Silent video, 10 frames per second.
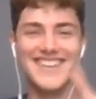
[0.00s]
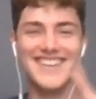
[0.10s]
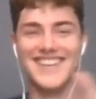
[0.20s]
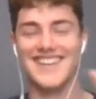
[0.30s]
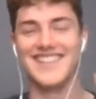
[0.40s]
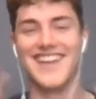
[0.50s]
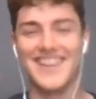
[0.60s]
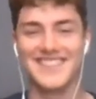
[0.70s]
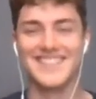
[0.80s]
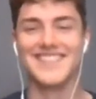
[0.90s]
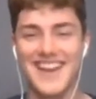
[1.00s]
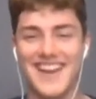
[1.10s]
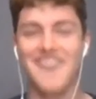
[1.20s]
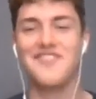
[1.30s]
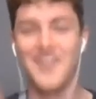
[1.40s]
And that's then I
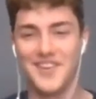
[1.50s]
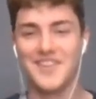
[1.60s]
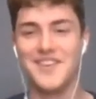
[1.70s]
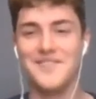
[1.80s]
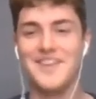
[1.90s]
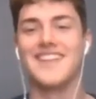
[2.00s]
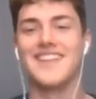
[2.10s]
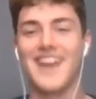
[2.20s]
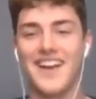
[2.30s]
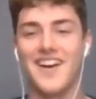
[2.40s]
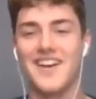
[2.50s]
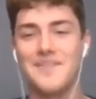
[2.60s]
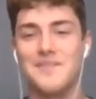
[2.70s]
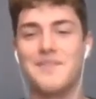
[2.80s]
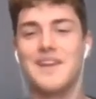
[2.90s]
followed him, and then I got him to
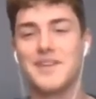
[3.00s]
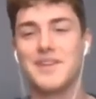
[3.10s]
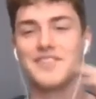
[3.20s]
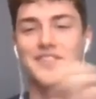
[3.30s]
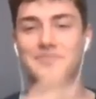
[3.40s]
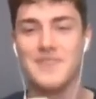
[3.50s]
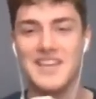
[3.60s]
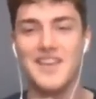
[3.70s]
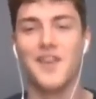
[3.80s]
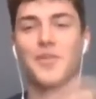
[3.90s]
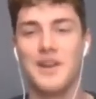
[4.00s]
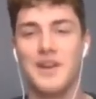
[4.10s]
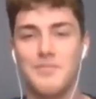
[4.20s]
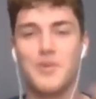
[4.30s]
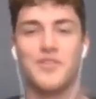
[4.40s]
paint a picture of me on the way to
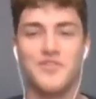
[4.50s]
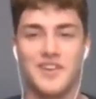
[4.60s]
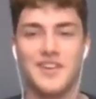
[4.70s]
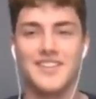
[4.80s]
pole vault.